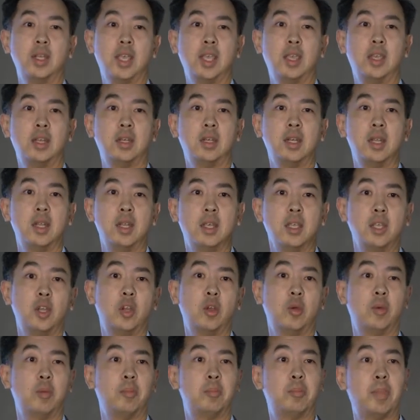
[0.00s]
And
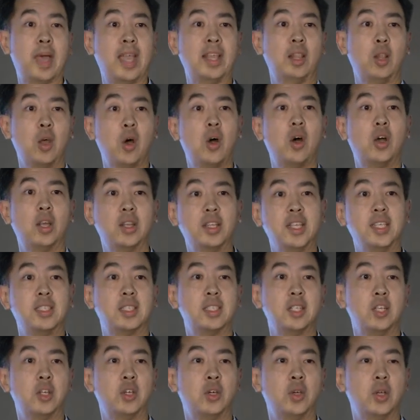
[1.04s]
by law, at
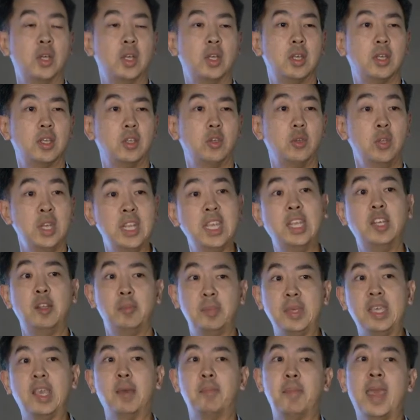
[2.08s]
least, you need to
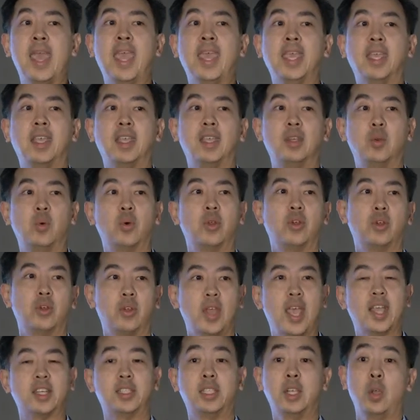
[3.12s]
be a bank in order to
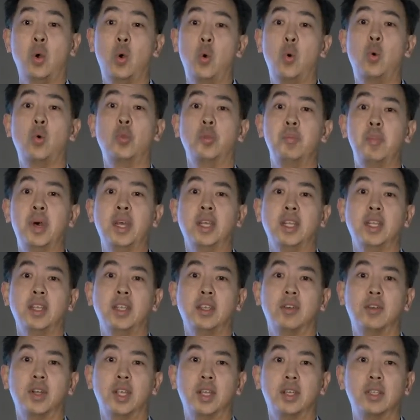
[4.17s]
actually hold money,
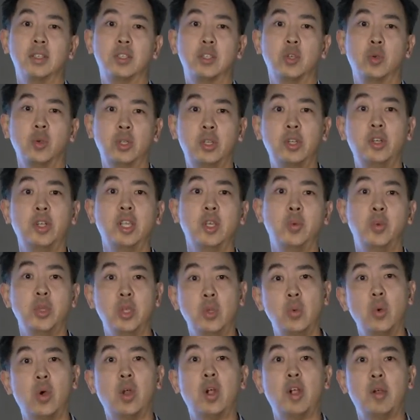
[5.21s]
right? And so clearly, when
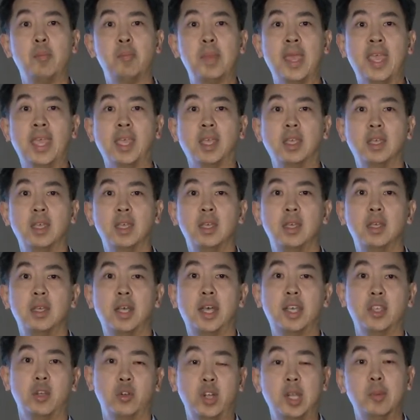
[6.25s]
you are a bank,
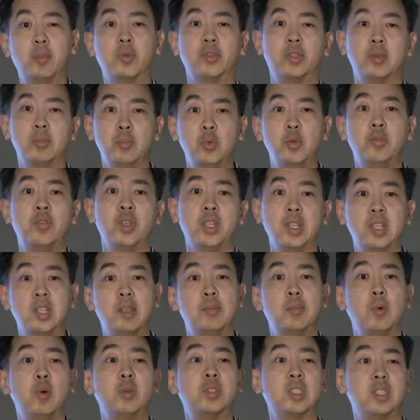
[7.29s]
you're able to move it in the
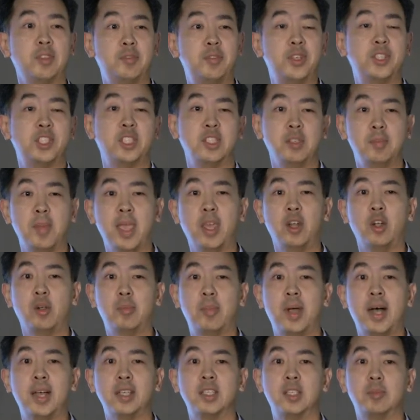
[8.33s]
most efficient manner
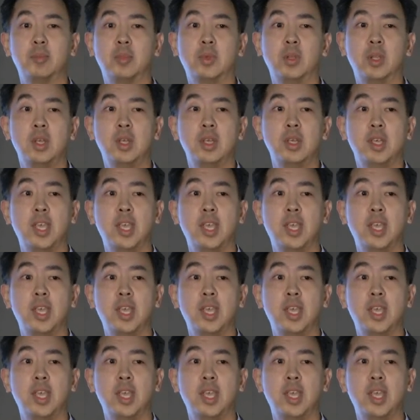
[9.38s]
possible.